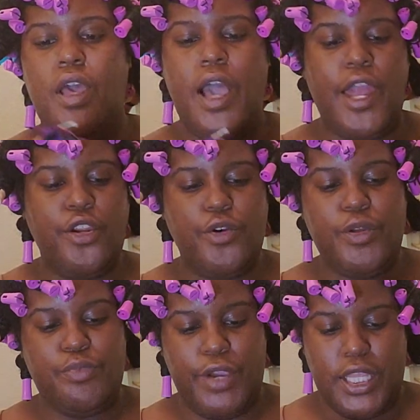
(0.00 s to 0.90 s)
I don't know
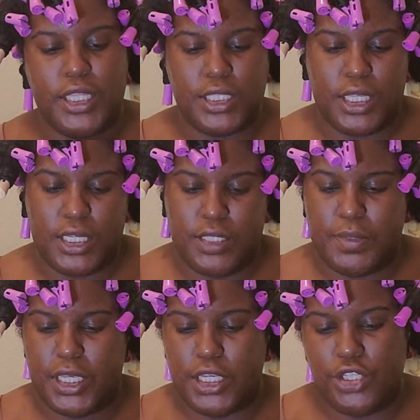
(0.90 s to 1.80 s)
what brand this is
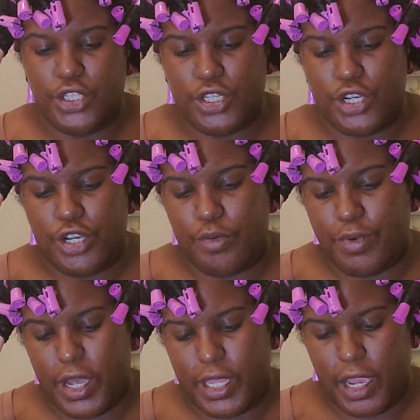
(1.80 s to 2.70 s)
because your girl
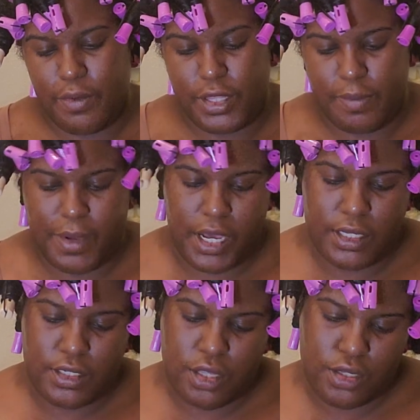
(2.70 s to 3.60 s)
probably got rid of the
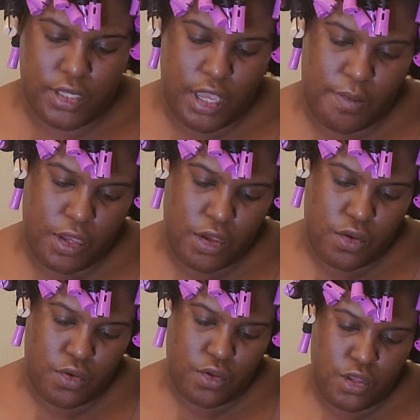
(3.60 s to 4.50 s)
box a long time ago.
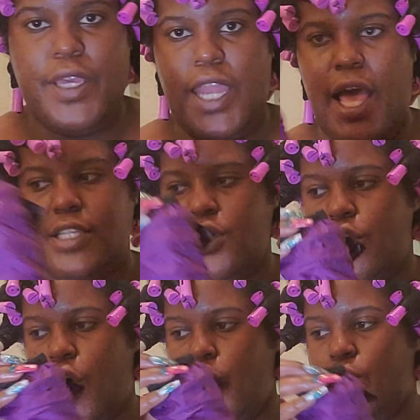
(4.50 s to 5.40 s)
It has a little
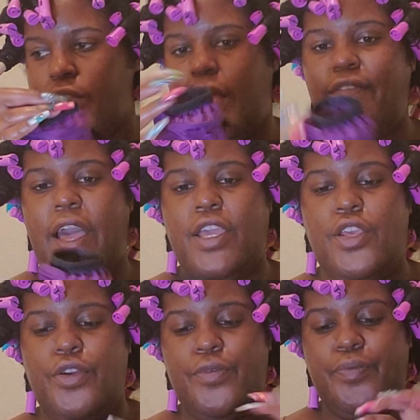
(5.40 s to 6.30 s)
hose like a
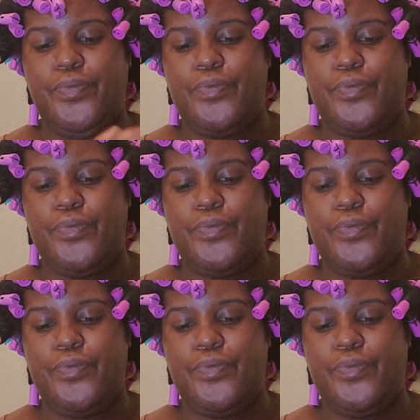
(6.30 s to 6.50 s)
vacuum.